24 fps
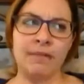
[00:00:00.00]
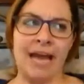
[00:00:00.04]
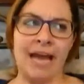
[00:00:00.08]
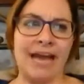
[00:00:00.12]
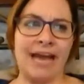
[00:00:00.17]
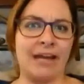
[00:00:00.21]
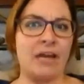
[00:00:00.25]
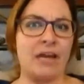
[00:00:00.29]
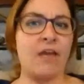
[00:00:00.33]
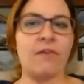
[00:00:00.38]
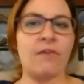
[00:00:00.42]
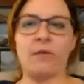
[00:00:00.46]

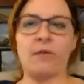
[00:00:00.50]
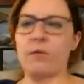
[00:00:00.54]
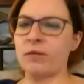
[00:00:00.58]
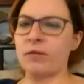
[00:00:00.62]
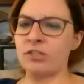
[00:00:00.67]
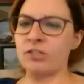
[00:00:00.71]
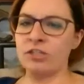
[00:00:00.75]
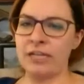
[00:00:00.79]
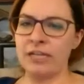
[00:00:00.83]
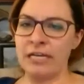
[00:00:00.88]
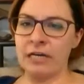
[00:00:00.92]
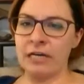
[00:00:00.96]
another
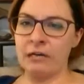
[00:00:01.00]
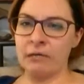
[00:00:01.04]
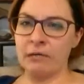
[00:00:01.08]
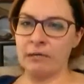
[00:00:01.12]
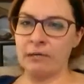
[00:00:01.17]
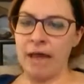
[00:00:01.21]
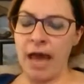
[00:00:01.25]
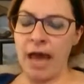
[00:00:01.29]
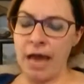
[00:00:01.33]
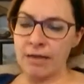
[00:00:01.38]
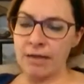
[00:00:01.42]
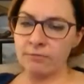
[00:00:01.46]
question i hear a
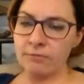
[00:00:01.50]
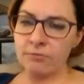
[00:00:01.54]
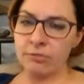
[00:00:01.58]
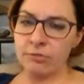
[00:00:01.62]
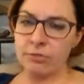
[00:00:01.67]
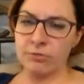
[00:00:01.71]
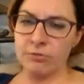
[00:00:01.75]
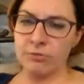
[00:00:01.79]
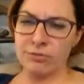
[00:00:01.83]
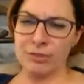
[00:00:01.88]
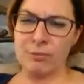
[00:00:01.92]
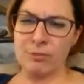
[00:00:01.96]
lot
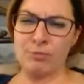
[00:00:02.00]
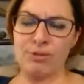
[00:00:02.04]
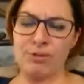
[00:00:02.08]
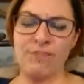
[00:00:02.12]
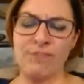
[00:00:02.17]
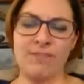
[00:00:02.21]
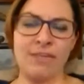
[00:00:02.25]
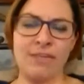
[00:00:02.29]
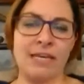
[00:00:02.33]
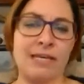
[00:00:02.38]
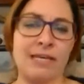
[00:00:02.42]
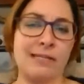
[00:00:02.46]
just really
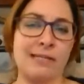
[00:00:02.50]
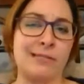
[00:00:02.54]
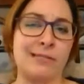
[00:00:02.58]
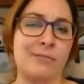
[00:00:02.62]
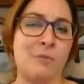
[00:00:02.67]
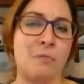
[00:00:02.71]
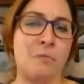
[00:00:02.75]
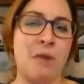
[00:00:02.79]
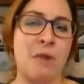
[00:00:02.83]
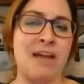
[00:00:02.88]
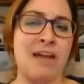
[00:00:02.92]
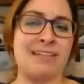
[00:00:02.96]
briefly is
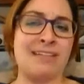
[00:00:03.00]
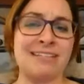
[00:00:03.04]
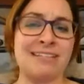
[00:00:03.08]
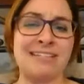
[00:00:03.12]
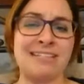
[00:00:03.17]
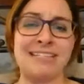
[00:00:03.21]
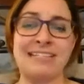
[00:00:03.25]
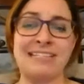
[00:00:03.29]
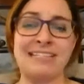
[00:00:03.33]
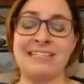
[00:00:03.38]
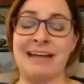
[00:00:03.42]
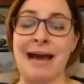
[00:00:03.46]
when to
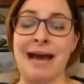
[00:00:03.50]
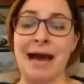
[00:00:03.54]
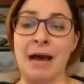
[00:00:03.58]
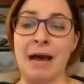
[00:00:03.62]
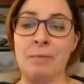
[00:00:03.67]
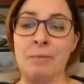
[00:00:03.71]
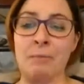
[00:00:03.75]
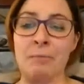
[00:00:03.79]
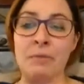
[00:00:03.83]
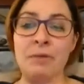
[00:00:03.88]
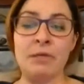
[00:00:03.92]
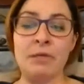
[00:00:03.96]

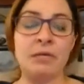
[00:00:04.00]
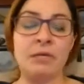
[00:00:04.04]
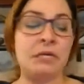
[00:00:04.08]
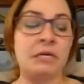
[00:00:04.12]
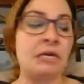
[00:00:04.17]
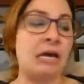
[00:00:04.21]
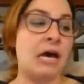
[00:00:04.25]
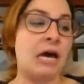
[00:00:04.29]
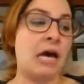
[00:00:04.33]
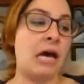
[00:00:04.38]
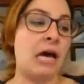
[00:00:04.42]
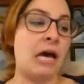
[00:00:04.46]
stop
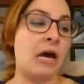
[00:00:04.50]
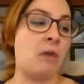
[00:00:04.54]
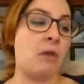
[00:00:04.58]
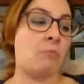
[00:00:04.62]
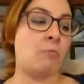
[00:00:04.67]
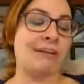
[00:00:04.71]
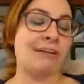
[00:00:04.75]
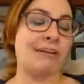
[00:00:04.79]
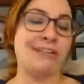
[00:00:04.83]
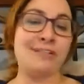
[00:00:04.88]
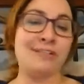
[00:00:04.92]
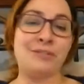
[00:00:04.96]

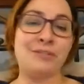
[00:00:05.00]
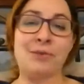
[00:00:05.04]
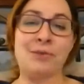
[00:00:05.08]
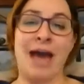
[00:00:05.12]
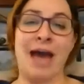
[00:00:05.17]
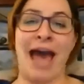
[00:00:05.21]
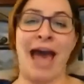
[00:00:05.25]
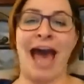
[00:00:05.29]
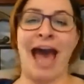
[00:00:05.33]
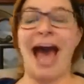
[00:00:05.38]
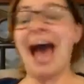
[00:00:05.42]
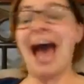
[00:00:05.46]
um, when do you
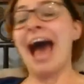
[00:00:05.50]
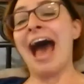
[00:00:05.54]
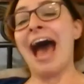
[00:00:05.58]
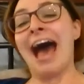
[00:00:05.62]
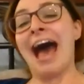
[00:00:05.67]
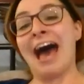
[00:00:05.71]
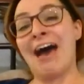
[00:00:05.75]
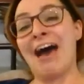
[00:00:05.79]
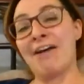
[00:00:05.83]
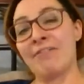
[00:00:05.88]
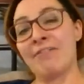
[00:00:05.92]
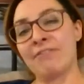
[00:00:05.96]

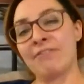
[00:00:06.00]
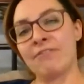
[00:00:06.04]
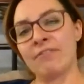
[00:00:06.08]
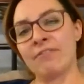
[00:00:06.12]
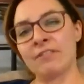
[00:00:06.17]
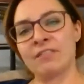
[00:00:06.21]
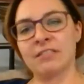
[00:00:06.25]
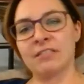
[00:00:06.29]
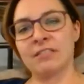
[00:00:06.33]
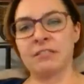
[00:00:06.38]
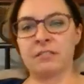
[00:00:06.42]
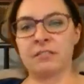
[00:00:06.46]
have
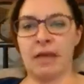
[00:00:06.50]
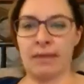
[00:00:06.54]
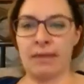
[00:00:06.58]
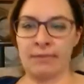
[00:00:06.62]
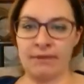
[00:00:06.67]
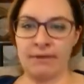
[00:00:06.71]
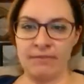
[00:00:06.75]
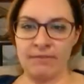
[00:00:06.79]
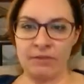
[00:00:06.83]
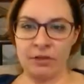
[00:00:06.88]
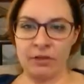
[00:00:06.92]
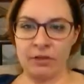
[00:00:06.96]
to stop
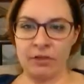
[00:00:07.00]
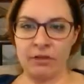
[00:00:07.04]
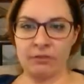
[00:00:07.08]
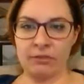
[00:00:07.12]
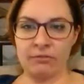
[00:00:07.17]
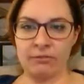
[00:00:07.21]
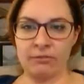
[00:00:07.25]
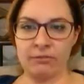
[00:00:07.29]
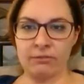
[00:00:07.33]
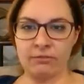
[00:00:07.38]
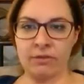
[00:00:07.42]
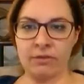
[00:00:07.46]
giving
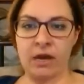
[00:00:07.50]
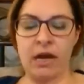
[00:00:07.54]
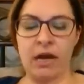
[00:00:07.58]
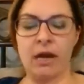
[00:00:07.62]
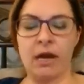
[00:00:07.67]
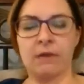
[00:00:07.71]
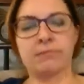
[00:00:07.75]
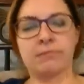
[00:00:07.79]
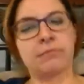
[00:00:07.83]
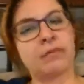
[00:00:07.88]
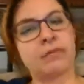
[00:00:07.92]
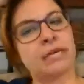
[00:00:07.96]
your
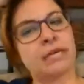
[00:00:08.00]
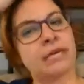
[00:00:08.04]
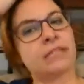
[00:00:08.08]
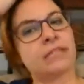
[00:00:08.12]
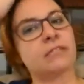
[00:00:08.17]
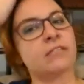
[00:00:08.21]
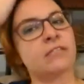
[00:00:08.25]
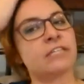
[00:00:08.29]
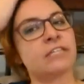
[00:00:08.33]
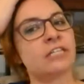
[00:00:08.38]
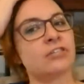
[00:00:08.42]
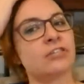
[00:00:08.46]
um,
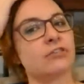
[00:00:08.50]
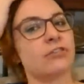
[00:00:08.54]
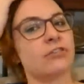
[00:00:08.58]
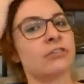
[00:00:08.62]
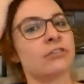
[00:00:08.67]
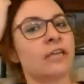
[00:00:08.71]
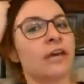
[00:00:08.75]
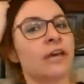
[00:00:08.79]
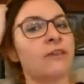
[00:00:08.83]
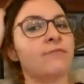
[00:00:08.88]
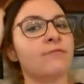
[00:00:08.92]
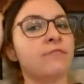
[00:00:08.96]
kids teachers
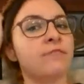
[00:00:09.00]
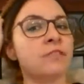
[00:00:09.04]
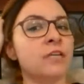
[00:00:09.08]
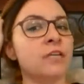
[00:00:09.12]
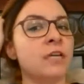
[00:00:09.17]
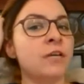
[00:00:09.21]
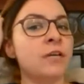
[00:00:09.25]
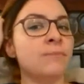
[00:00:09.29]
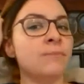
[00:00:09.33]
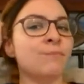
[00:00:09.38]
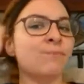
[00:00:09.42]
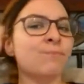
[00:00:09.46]
gifts
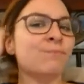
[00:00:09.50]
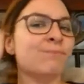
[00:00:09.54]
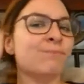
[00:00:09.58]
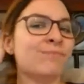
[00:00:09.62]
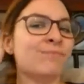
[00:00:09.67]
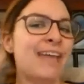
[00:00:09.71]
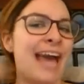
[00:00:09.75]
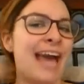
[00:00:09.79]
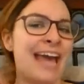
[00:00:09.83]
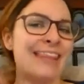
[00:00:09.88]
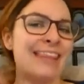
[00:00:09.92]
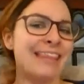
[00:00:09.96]

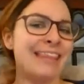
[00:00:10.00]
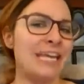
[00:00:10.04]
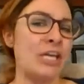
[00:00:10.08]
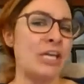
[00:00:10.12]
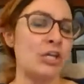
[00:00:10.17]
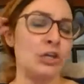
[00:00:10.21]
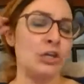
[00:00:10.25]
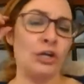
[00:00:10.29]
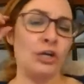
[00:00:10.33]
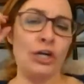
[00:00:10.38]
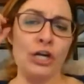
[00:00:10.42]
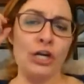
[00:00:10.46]
I think
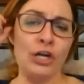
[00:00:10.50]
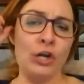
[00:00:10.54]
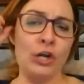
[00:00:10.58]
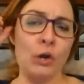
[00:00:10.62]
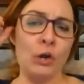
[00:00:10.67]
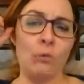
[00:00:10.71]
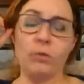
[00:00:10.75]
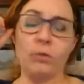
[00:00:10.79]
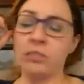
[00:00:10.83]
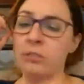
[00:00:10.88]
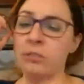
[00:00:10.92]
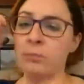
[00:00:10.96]
you're gonna
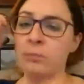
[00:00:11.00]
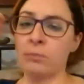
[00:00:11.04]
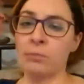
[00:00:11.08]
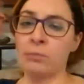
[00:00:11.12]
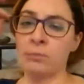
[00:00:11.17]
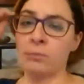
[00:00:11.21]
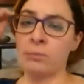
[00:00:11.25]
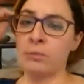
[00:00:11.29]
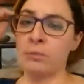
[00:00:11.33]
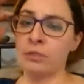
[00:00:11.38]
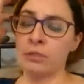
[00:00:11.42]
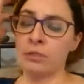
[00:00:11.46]
know what's
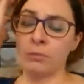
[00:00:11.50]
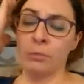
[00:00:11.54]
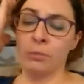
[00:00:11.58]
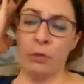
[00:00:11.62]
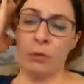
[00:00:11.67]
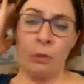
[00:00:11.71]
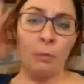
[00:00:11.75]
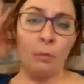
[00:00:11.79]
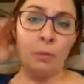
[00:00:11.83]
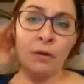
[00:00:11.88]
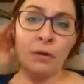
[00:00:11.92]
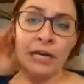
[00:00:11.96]
what's
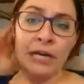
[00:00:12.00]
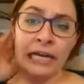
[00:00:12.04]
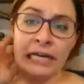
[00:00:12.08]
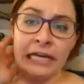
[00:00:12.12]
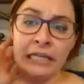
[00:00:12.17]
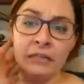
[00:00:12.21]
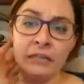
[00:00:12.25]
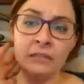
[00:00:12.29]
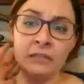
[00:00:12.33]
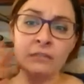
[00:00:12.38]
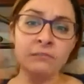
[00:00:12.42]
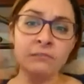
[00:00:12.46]

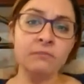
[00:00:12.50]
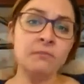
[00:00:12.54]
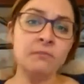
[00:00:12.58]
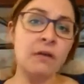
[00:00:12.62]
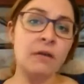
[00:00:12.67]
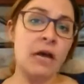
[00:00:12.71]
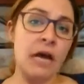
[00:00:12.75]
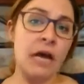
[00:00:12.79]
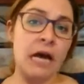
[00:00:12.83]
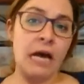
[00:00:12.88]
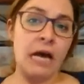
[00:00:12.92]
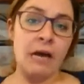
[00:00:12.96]
appropriate.
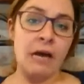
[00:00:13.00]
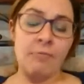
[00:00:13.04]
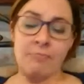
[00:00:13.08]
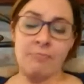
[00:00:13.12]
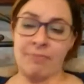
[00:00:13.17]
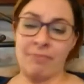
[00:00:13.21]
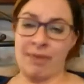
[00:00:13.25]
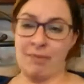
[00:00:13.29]
Um,